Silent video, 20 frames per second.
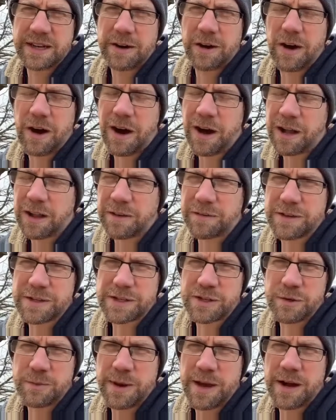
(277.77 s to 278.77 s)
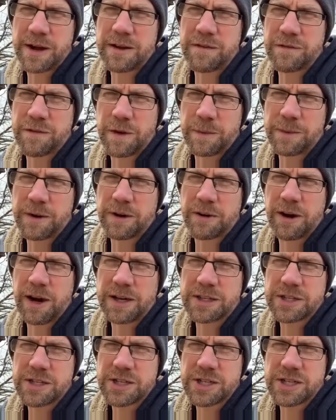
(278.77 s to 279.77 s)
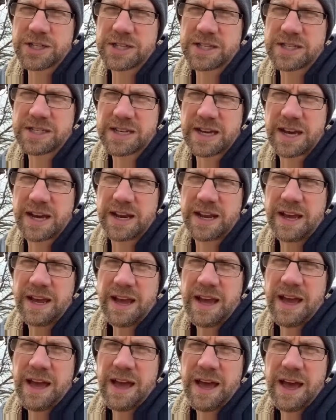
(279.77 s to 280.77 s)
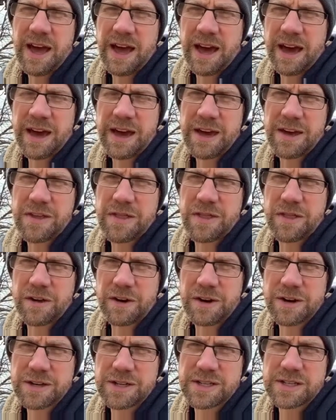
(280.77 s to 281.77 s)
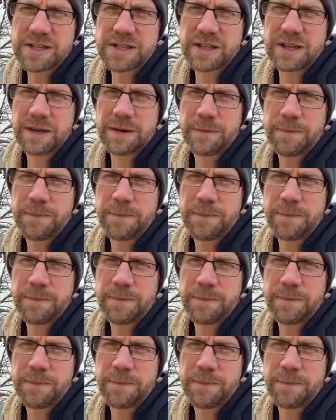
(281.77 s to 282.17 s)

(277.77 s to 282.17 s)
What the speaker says: In all of his humanity from the cross, Jesus said, I thirst.